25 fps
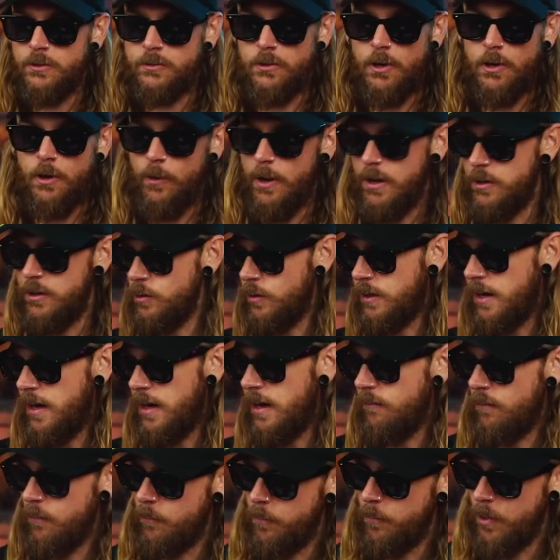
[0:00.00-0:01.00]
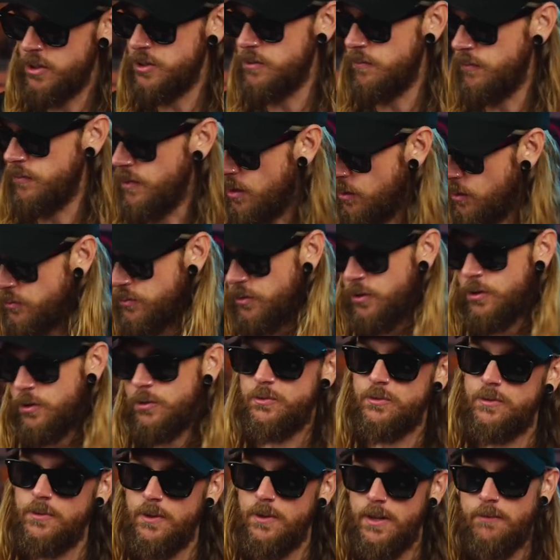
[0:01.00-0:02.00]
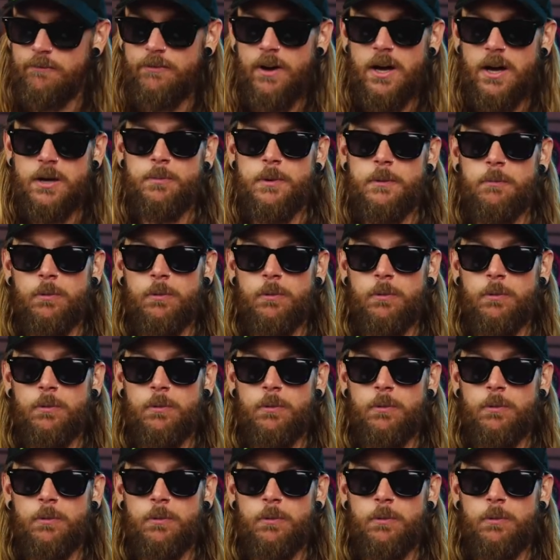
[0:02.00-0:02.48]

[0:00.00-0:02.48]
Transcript: So, and you can have a bunch of those, so you just invite